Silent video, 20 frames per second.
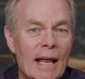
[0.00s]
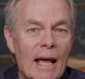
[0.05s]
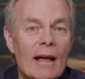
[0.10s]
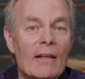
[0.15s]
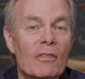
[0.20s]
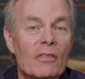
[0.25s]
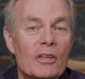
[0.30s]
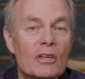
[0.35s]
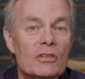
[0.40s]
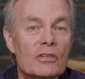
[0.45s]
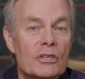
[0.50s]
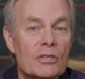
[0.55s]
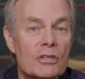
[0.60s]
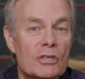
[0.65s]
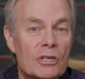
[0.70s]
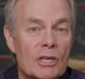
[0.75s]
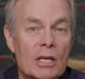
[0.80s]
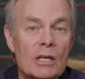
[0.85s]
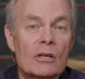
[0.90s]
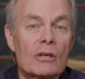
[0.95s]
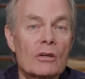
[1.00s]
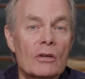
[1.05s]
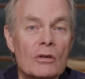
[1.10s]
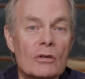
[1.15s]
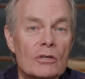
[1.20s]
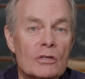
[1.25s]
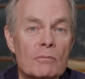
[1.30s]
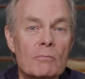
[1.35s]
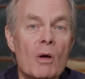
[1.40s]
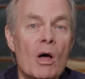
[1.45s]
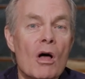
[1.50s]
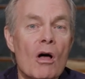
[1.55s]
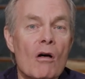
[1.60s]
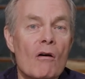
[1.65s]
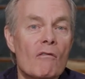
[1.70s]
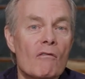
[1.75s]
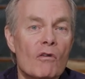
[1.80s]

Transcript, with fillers: out this still small